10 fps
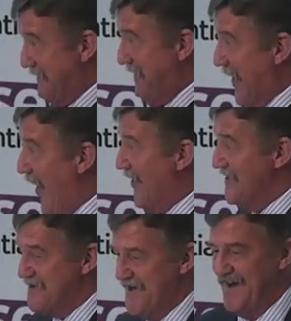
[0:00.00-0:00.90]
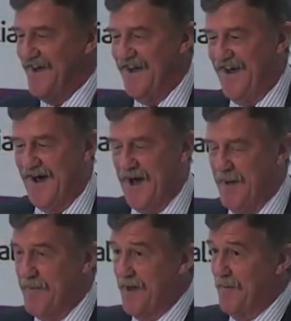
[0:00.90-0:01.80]
because
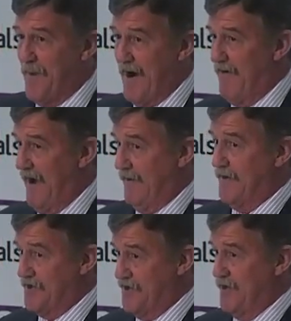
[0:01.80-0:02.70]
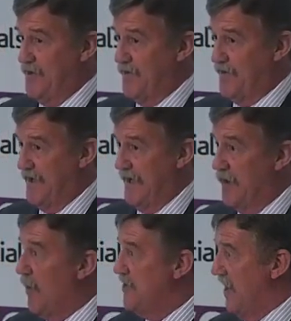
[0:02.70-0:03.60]
parallel to the
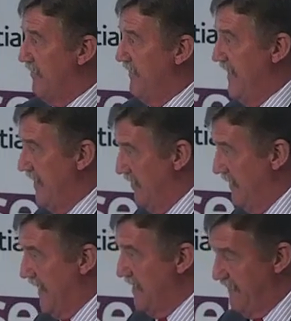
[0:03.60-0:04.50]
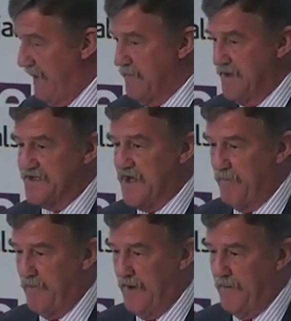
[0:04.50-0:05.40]
Lord Young review in November and
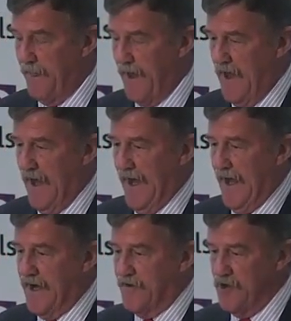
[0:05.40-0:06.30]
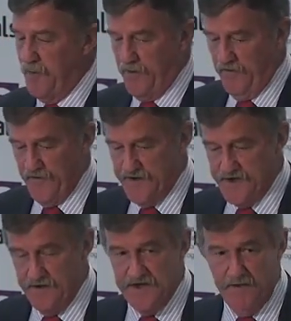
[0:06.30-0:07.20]
December, a group of
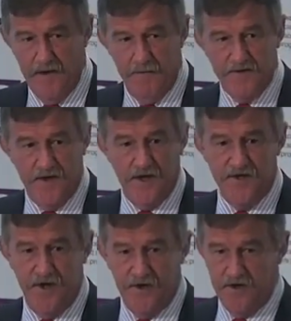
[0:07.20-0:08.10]
associate members of the Considerate